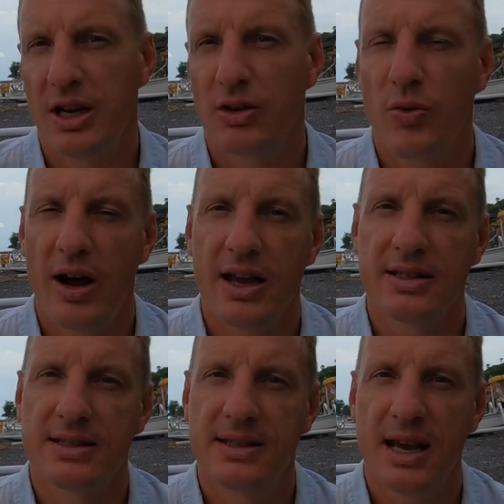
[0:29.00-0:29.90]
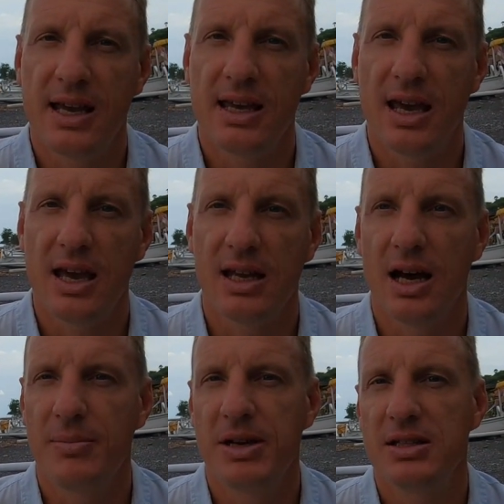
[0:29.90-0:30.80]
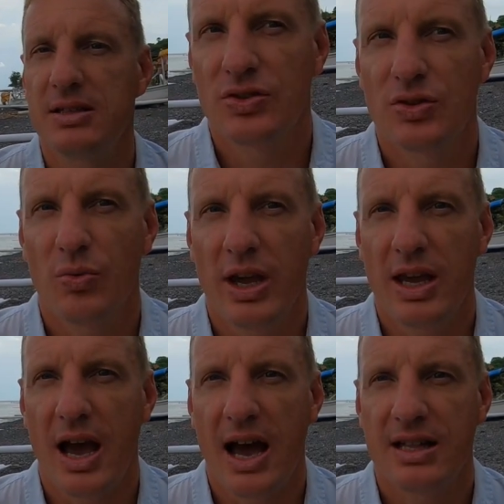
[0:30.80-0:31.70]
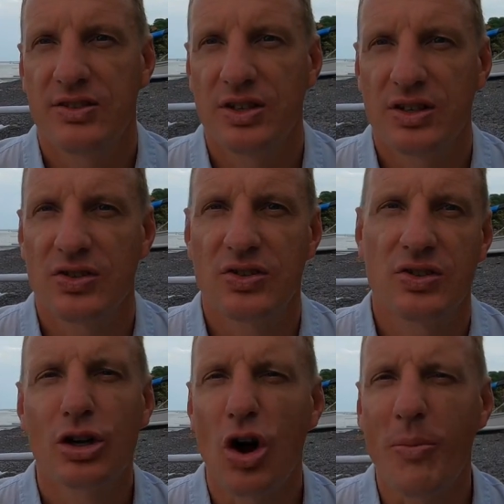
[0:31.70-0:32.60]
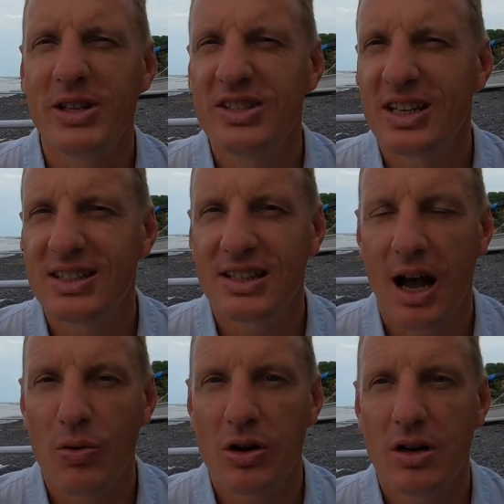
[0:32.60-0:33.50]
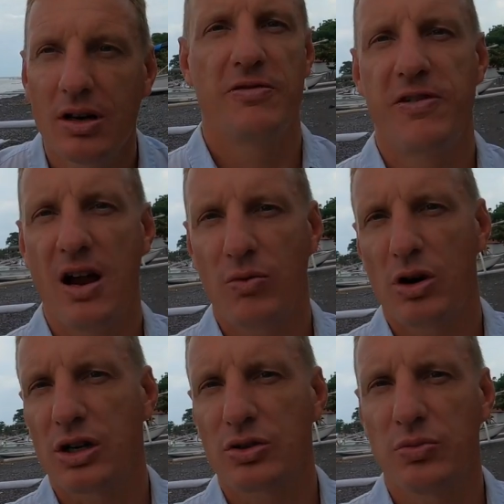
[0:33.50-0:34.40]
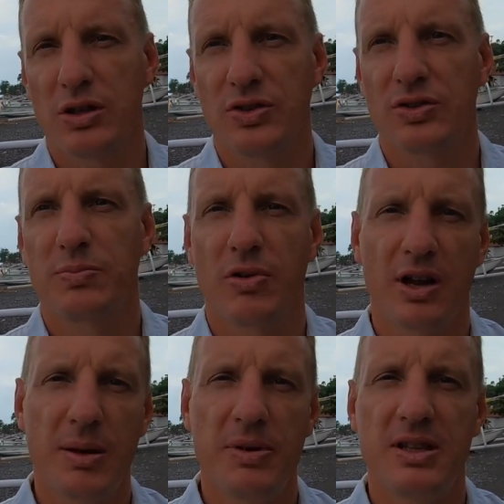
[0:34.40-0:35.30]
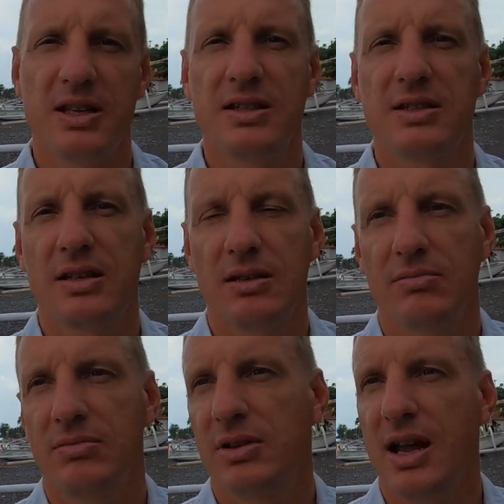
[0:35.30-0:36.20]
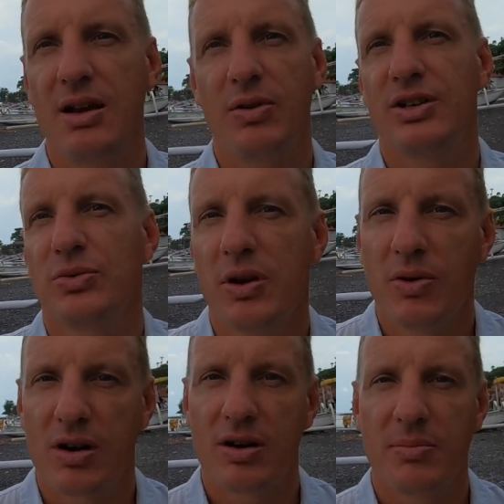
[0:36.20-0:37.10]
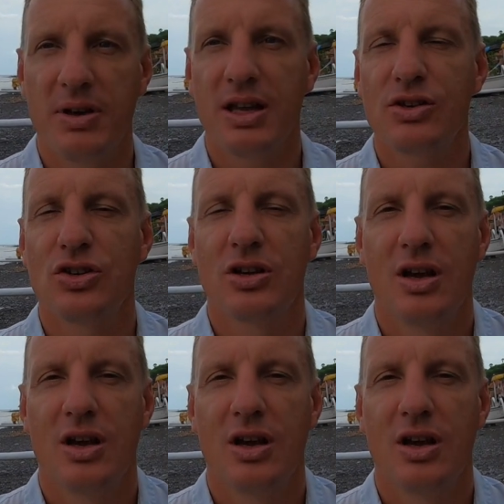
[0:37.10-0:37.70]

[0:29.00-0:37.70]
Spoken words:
one quiet day here in Amed. We had this commandant hour. The fireworks was prohibited, but anyways, we were on a beach